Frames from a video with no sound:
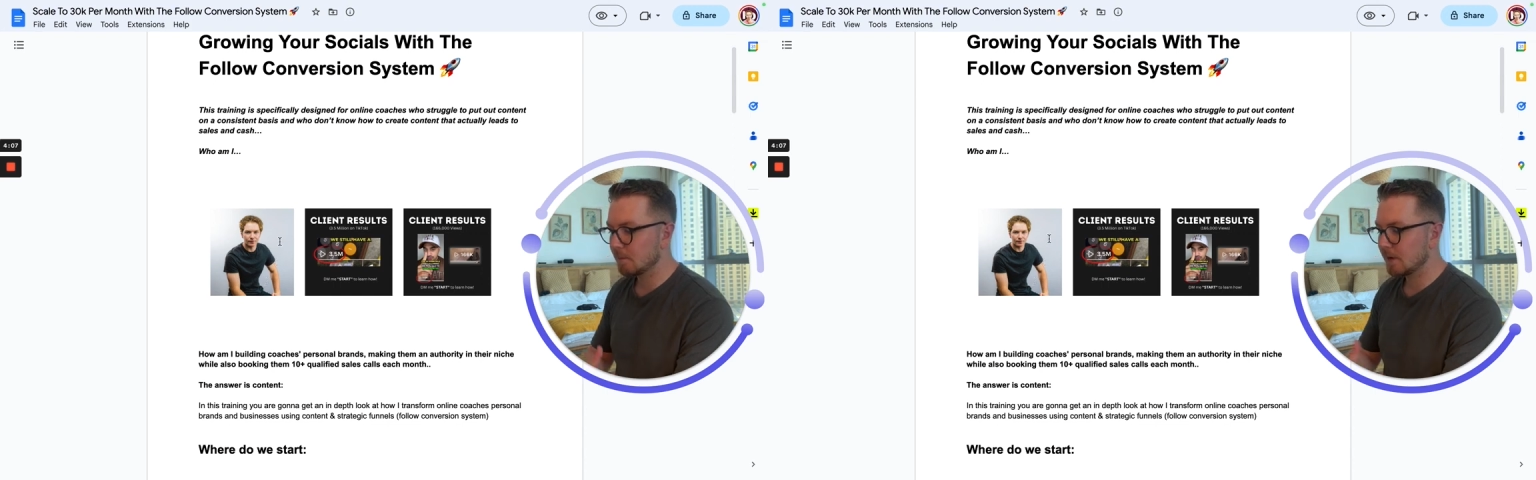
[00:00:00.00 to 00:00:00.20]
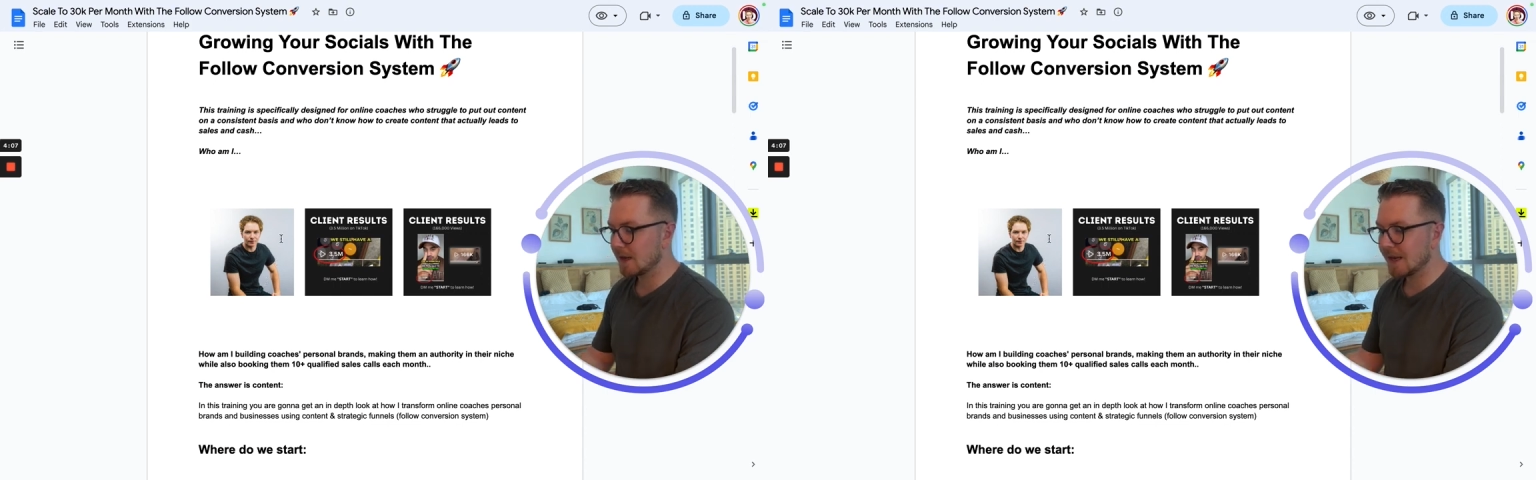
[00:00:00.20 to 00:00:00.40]

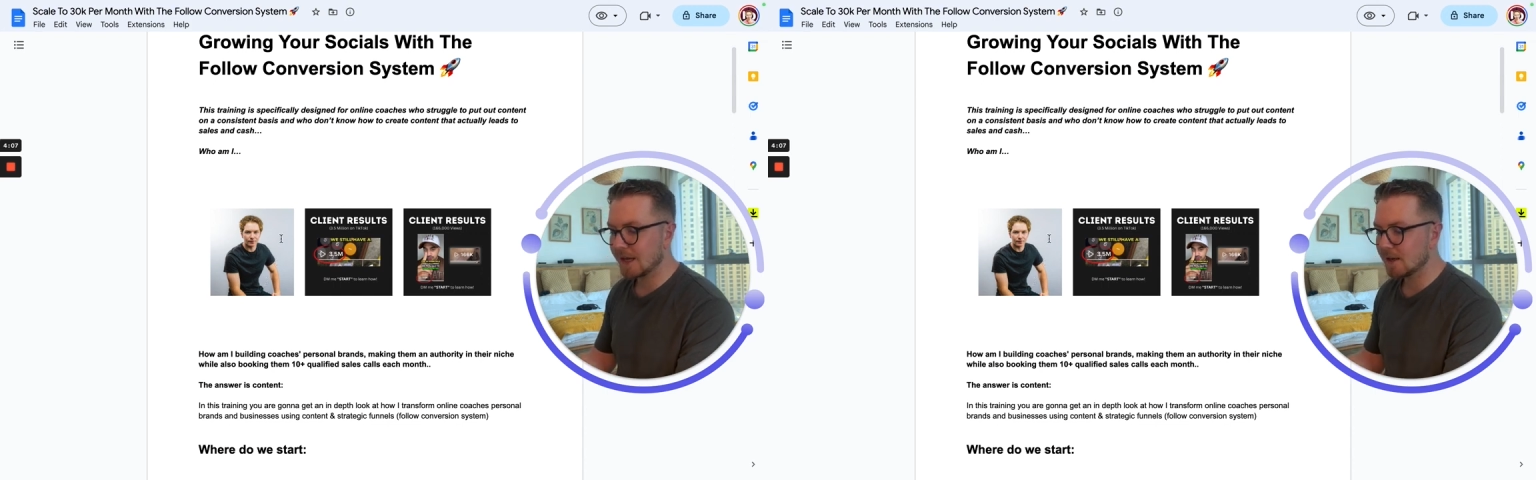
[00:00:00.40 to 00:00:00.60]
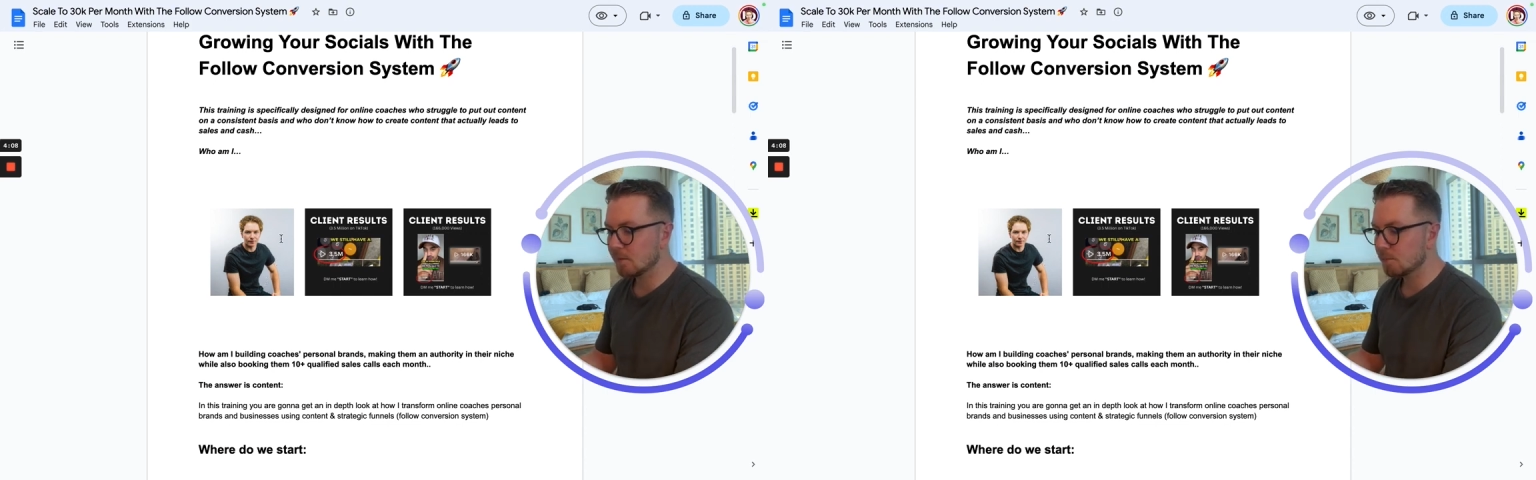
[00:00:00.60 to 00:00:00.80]

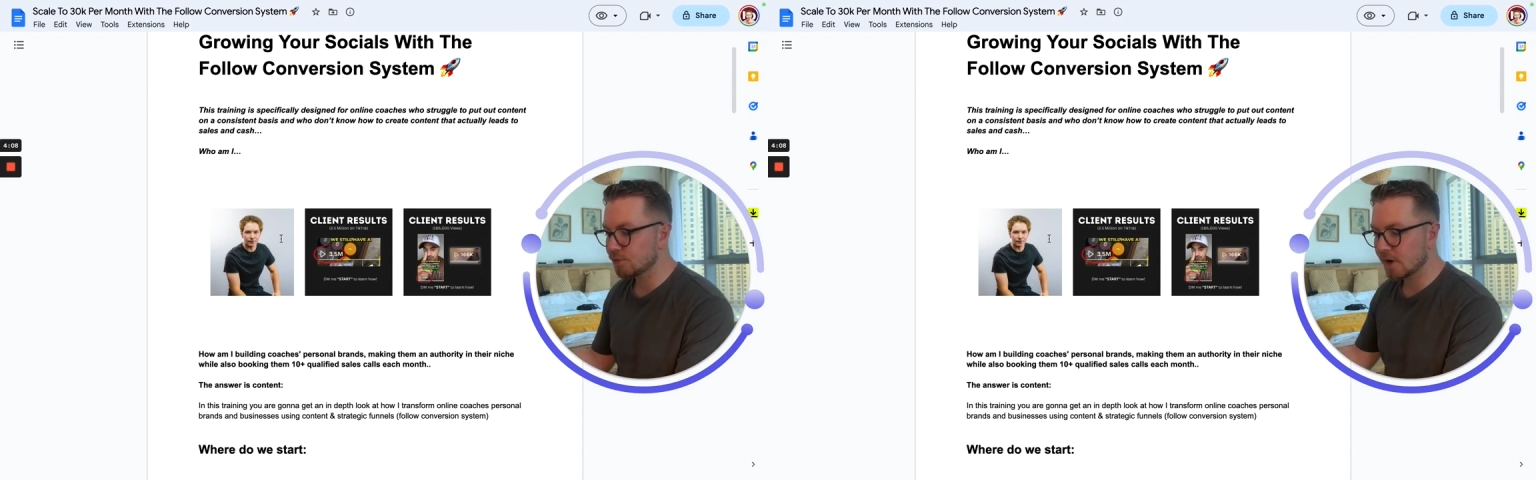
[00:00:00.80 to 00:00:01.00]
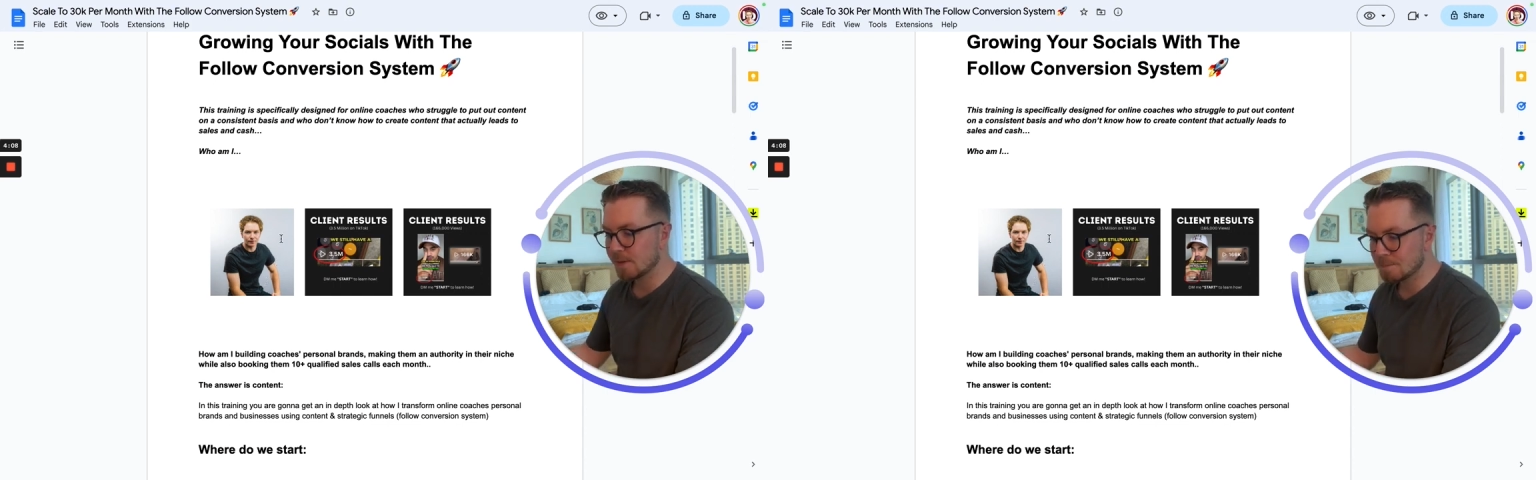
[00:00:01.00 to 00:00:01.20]
plain,
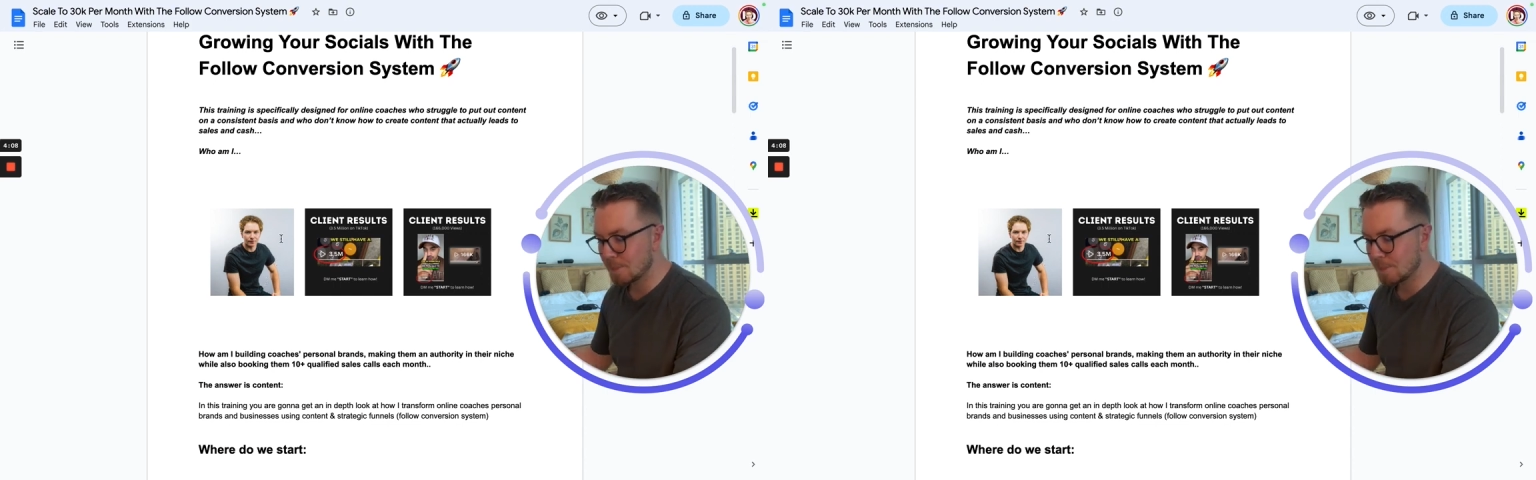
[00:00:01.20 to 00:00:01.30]
bright,